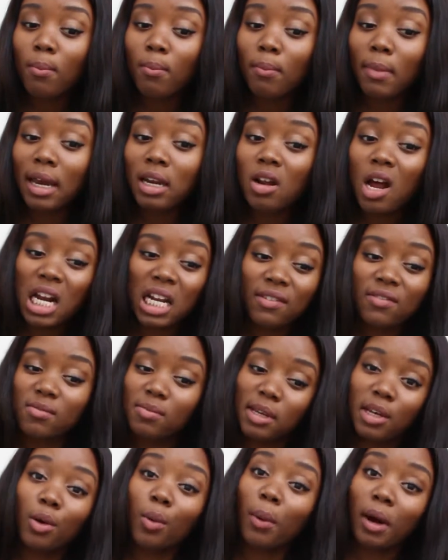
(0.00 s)
might not even
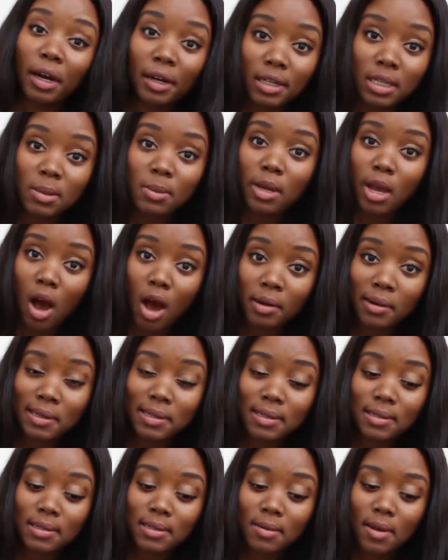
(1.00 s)
be a word, to be
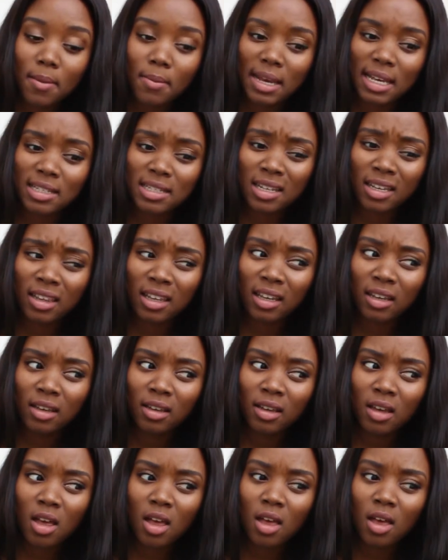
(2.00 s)
honest. Amazingly.
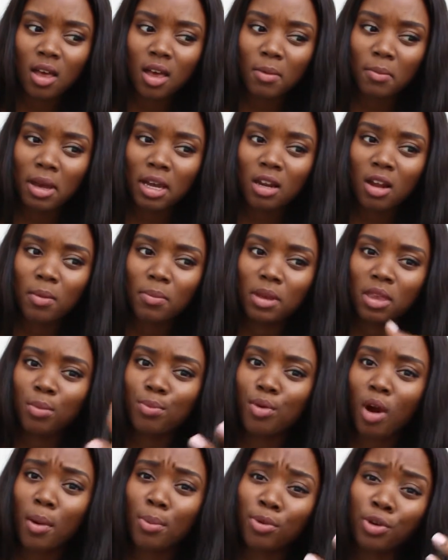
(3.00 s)
It might not be the
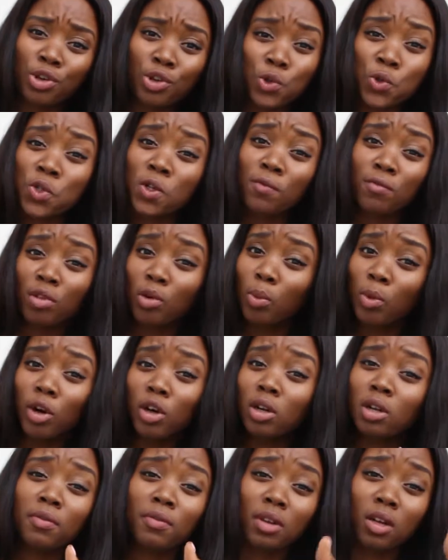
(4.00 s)
proper use of the
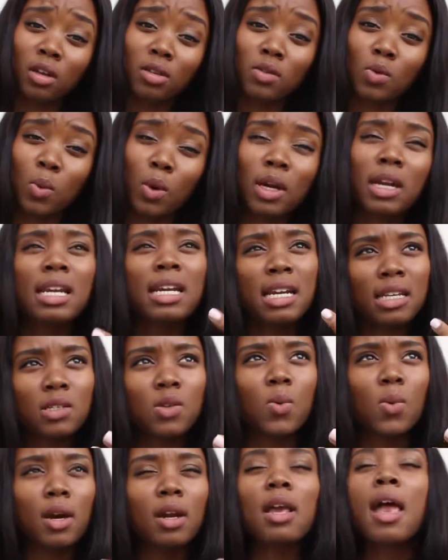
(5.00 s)
word if it is a word. It is
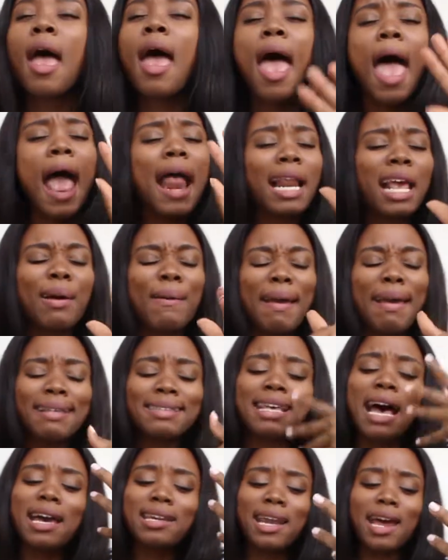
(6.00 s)
a word.
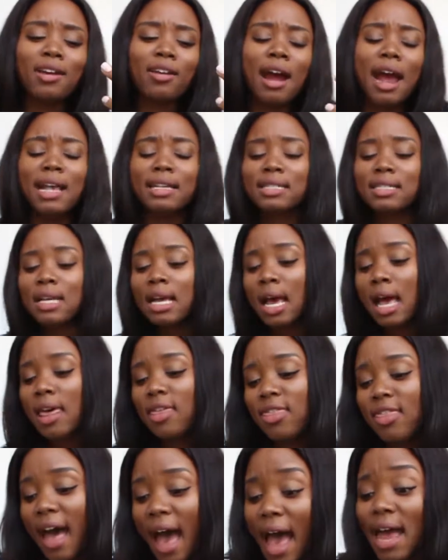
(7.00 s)
Anyways, I digress.
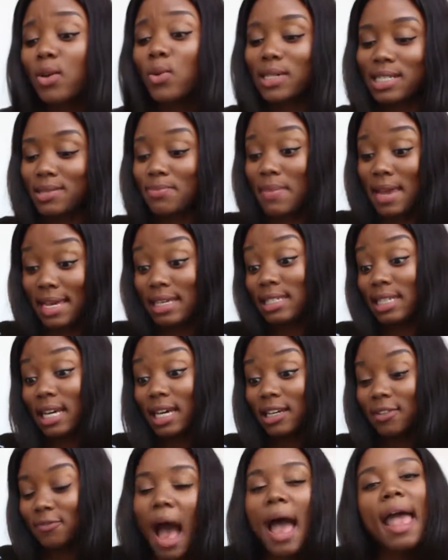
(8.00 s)
That was
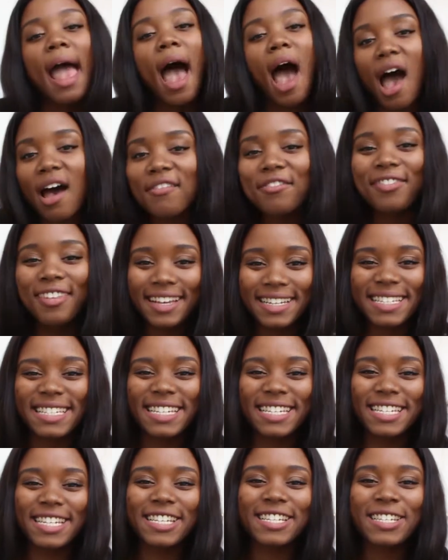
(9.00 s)
amazing. I have
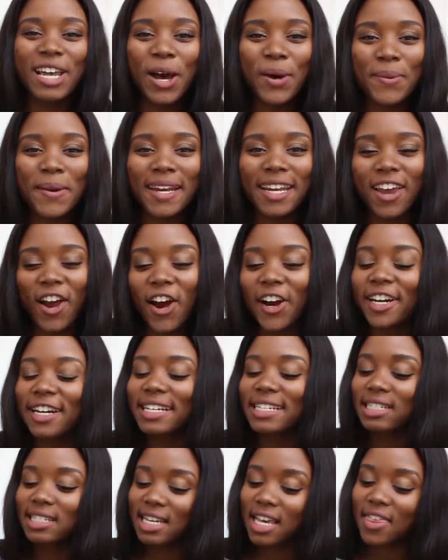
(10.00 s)
listened to so many
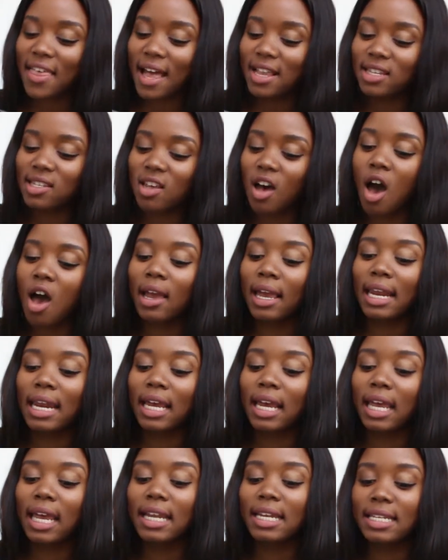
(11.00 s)
artists sing that song, and
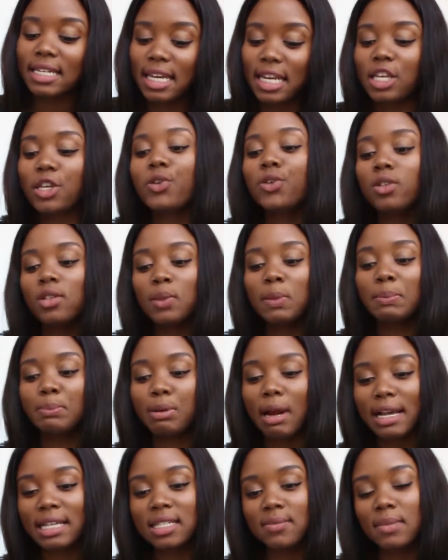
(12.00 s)
it continues to
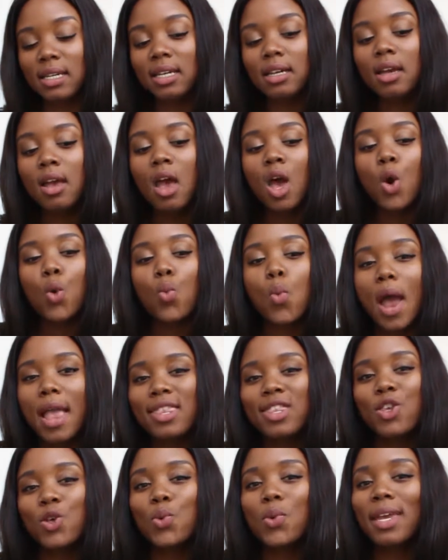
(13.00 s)
impress me
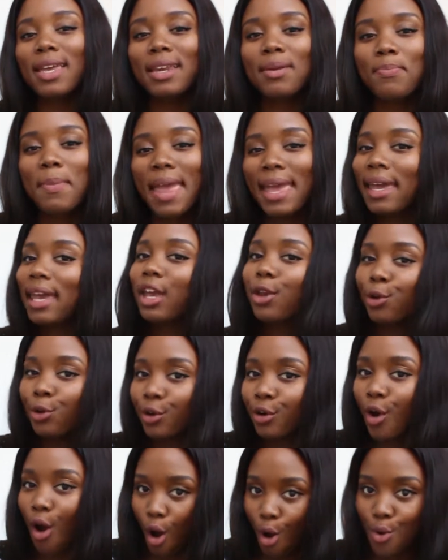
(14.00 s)
when you can make it
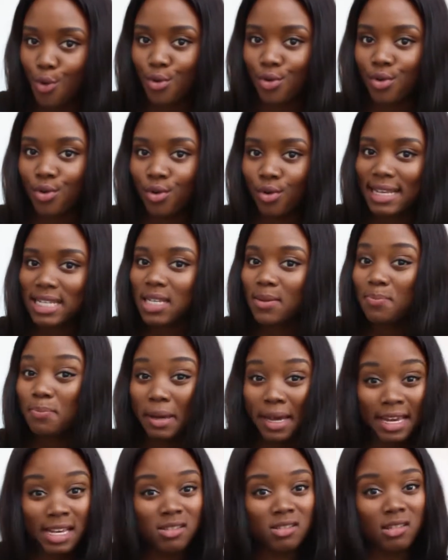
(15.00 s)
your own. It's a
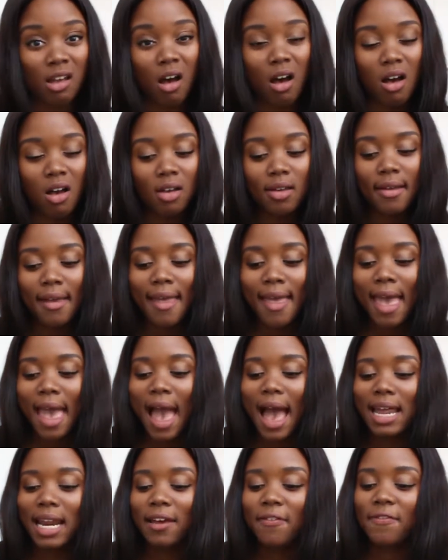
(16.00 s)
big song,
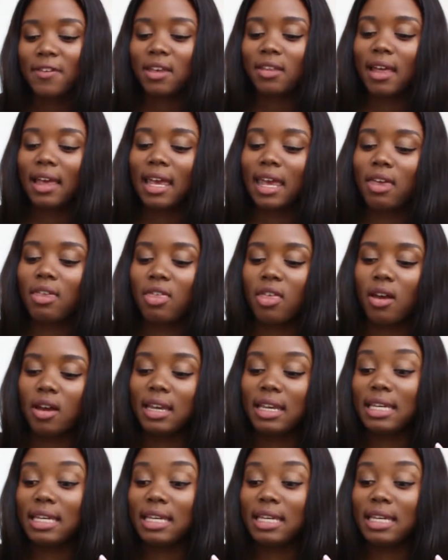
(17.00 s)
and I feel like the